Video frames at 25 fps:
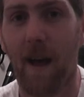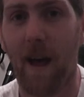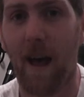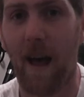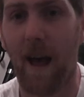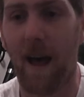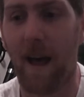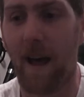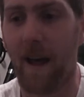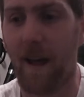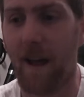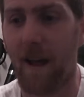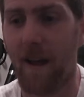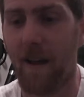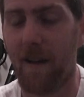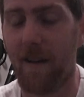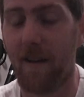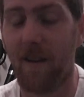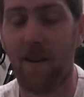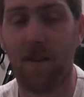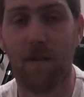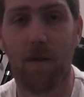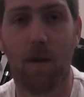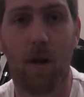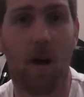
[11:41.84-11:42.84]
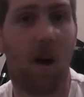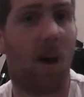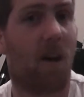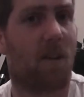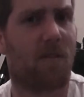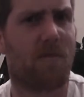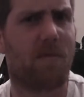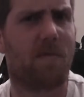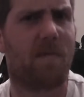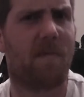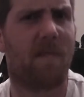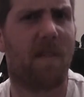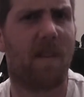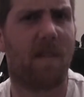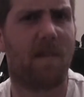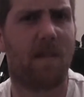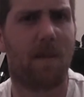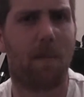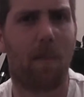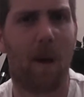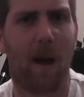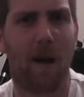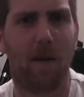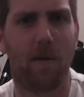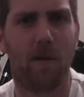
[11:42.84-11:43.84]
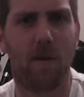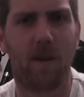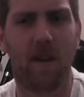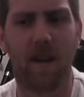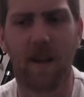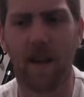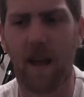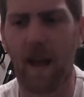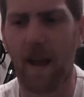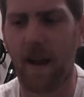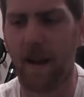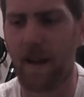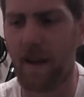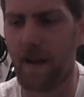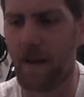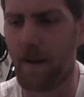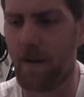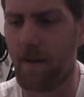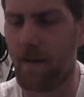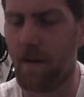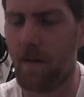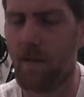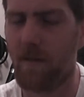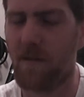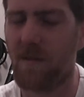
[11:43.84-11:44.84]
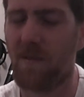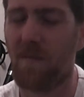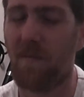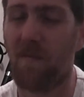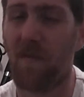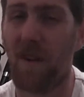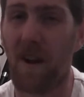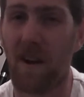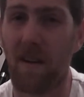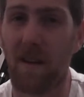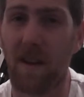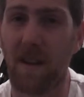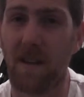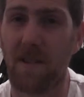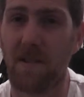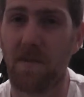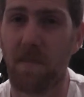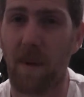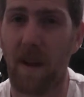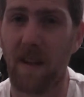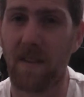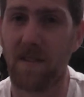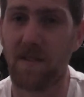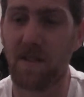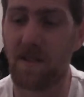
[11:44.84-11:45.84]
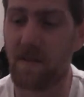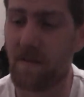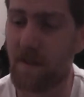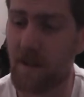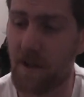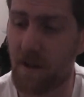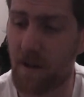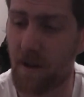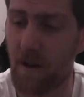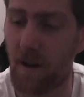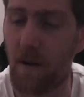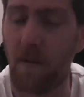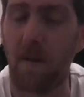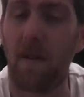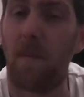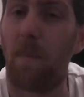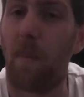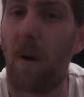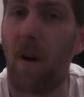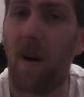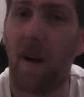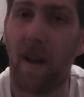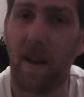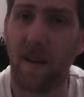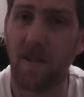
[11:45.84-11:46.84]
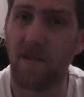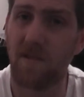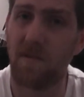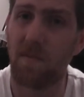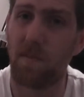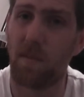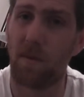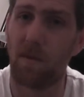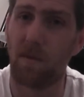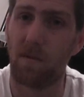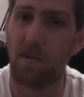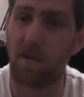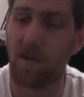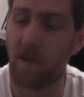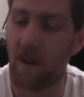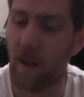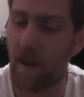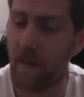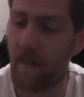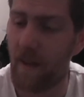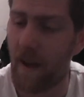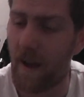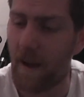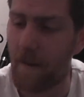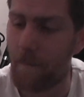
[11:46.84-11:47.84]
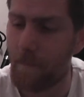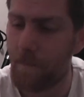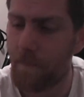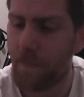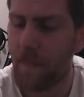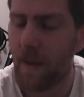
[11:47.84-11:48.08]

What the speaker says: £150 you can get it in. It's very expensive, and you can only buy it in spools like that.